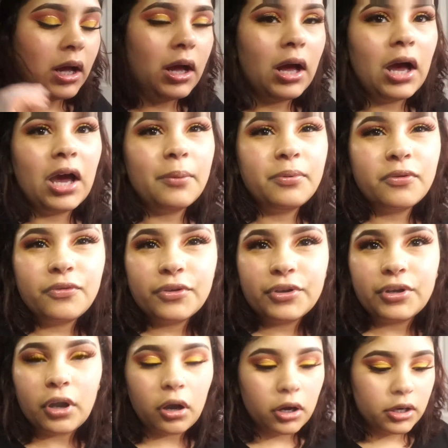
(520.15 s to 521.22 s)
I prefer
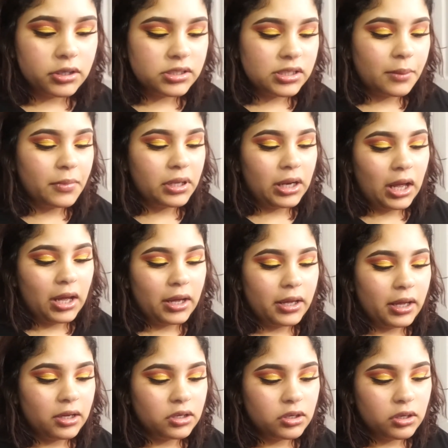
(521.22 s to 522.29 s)
NARS. I mean,
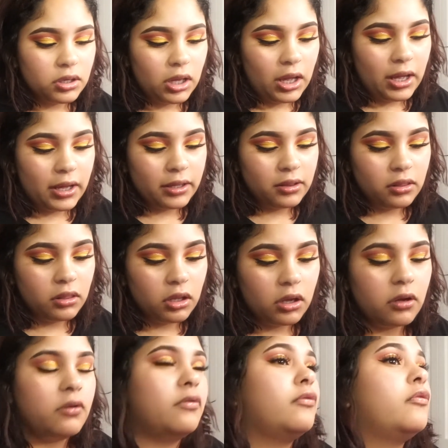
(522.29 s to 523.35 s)
I
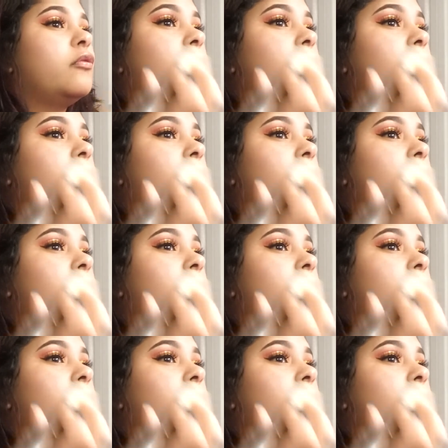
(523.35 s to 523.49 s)
love